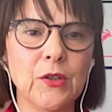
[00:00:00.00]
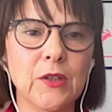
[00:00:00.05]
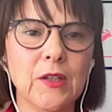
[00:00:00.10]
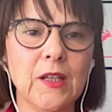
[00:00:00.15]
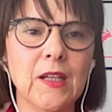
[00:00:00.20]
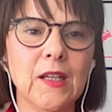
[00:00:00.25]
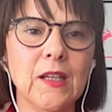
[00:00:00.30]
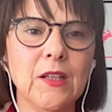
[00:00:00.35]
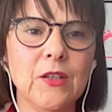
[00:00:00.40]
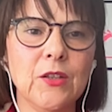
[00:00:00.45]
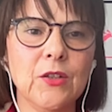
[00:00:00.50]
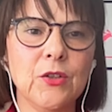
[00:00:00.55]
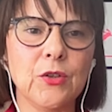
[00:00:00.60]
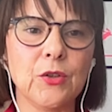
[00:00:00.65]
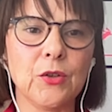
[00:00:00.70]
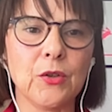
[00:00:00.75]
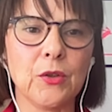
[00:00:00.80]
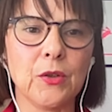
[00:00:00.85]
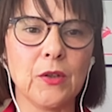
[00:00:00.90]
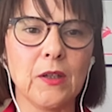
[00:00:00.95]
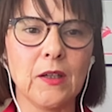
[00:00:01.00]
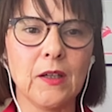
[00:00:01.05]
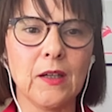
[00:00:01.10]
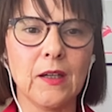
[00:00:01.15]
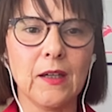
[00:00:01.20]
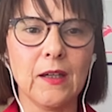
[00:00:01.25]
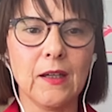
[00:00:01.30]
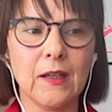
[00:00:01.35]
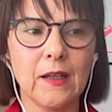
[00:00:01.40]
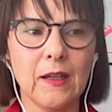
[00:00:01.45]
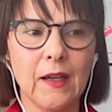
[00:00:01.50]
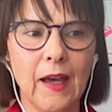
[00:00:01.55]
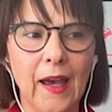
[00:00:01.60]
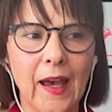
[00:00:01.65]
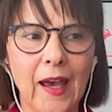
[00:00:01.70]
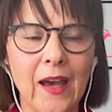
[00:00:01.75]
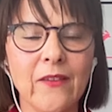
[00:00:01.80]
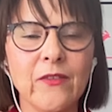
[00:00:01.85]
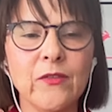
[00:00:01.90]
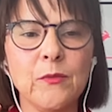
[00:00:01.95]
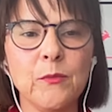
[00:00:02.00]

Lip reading: need to have